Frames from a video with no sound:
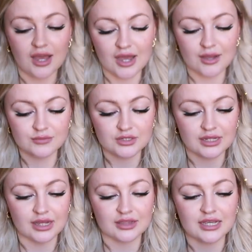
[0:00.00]
So
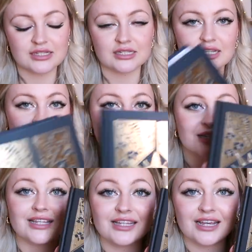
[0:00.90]
yeah, this is
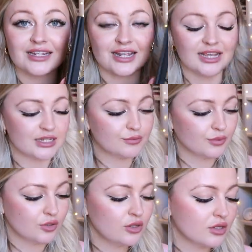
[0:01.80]
the naked
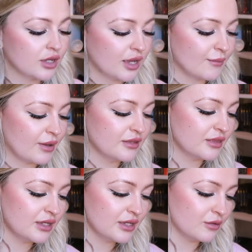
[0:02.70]
book. I
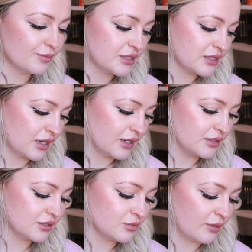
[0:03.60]
think it'll be
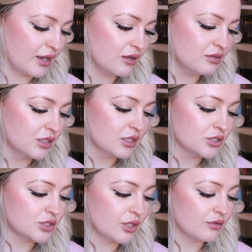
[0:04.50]
signed as well.
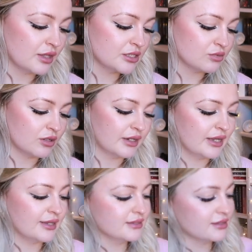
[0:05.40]
So this one
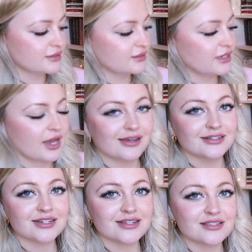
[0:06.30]
is
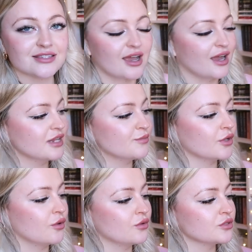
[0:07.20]
signed inside,
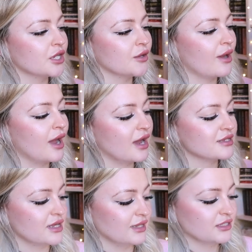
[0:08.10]
but it also
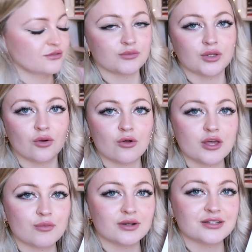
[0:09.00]
has a letter from the
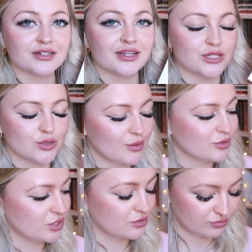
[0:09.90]
author printed into it,
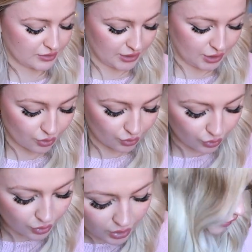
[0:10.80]
which is really
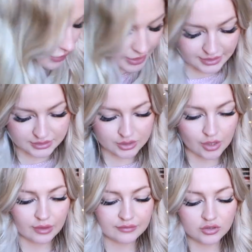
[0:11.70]
cool. Okay,
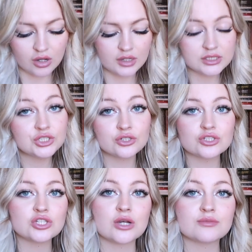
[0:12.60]
so I've got a
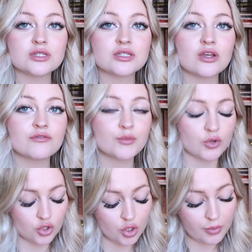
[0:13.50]
short synopsis of the
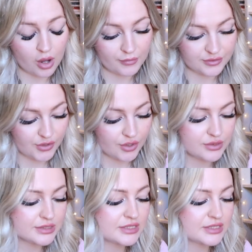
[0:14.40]
book up on my phone.